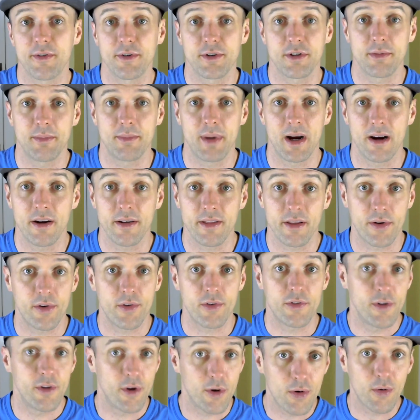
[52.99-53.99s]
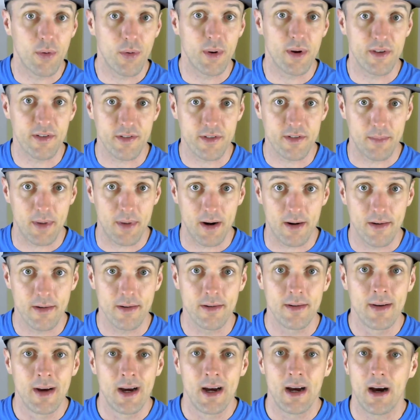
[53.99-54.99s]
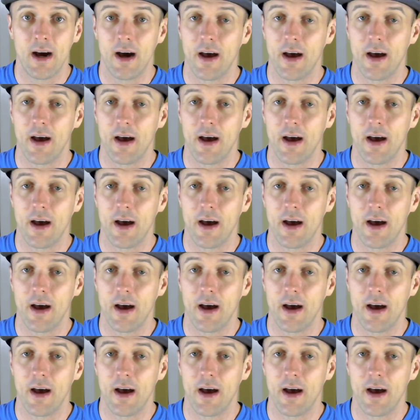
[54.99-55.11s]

for tomorrow. There is no quiz tomorrow.